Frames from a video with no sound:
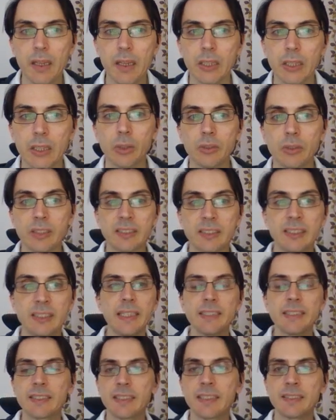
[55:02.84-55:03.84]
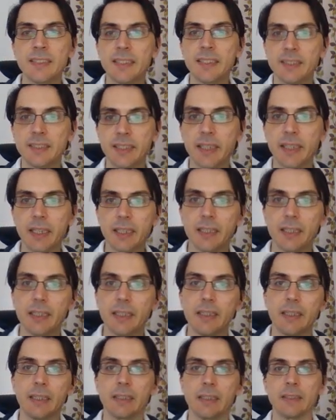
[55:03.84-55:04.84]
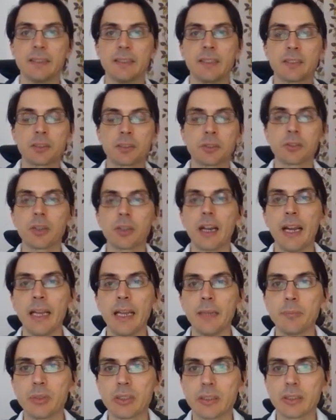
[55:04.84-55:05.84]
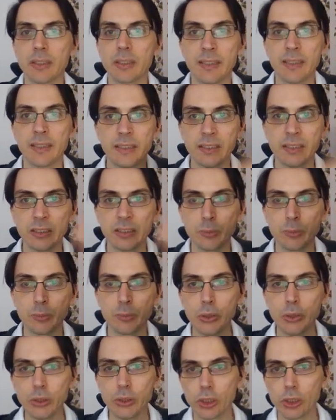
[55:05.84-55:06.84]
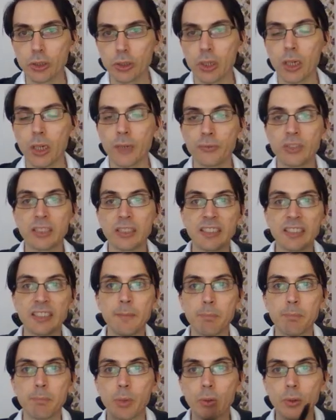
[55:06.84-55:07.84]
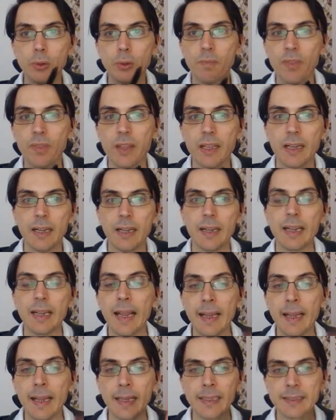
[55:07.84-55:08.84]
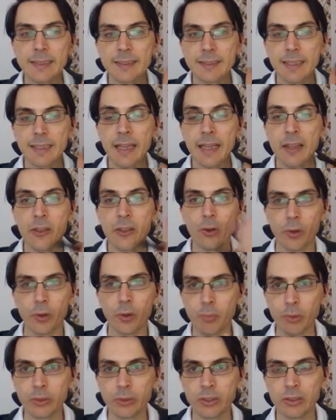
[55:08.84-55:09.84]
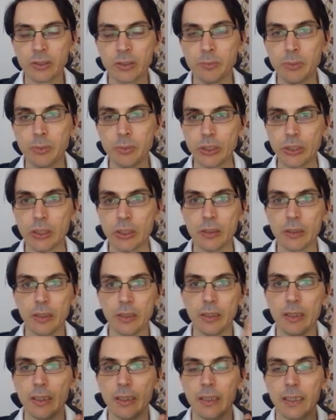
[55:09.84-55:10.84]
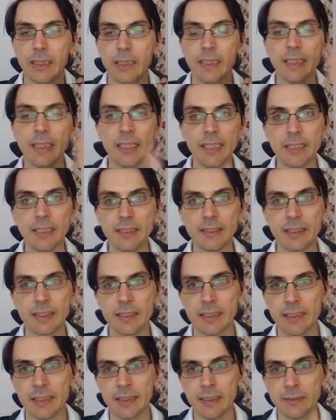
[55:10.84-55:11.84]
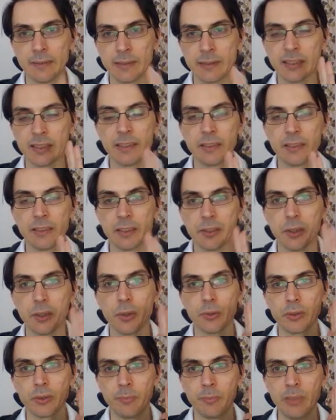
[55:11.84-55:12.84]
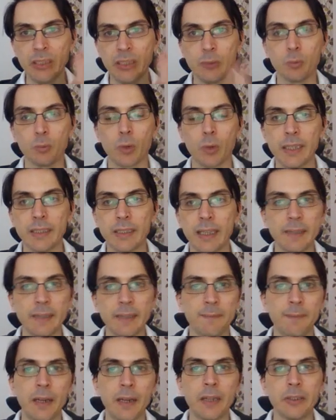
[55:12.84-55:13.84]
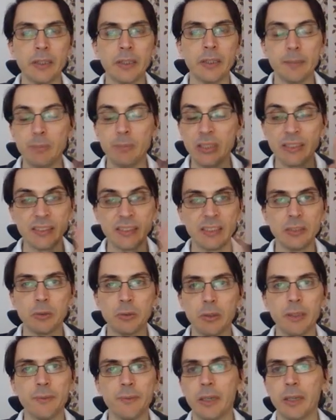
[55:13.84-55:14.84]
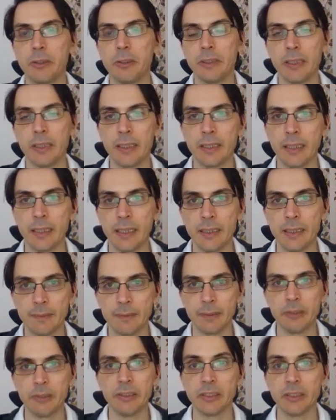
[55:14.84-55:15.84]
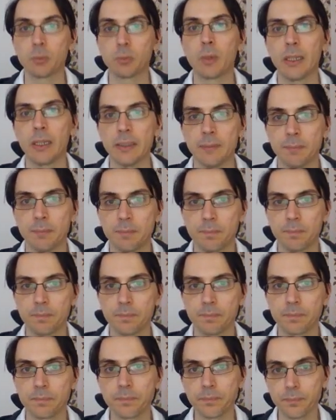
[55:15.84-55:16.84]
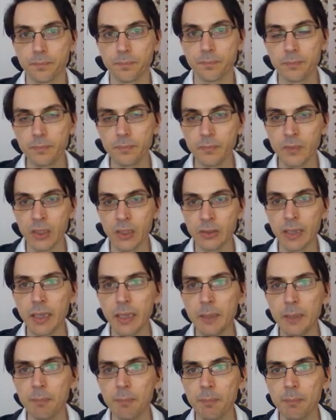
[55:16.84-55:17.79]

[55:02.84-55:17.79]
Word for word: so the Z statistic describes the distribution of the sample as a normal distribution in the centered on the mean one and vary uh, mean zero and vary uh, and various one. Okay,